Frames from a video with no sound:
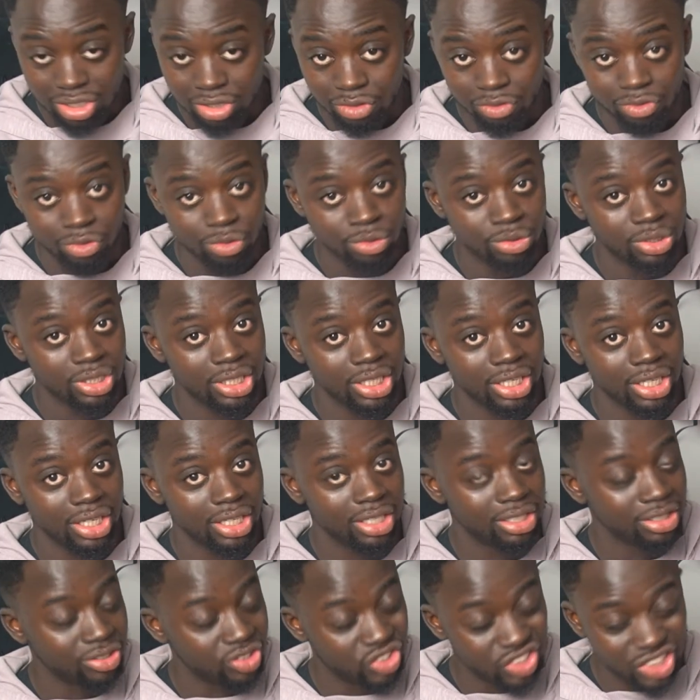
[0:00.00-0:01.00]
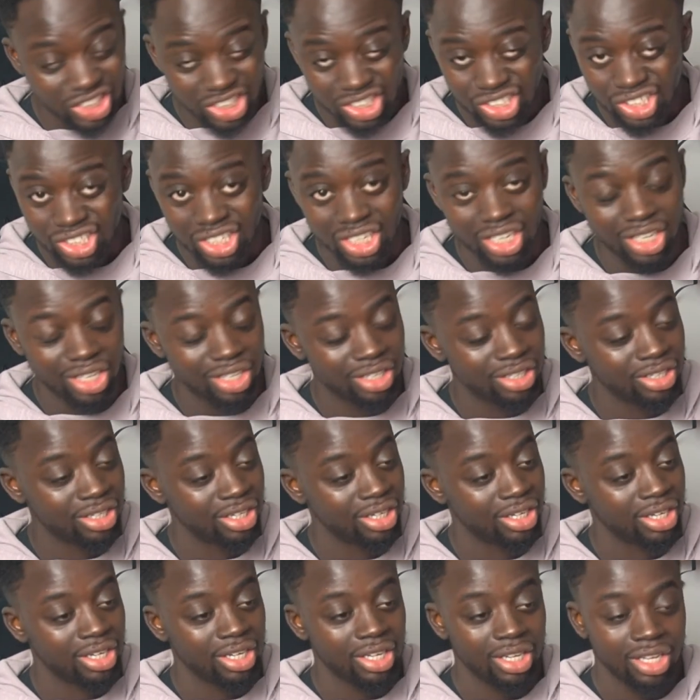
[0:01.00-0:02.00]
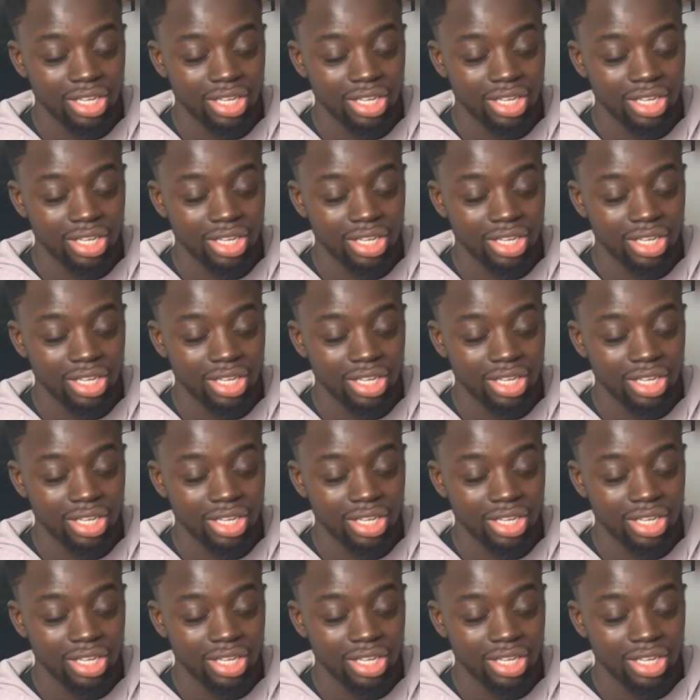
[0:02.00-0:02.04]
to 14, 16.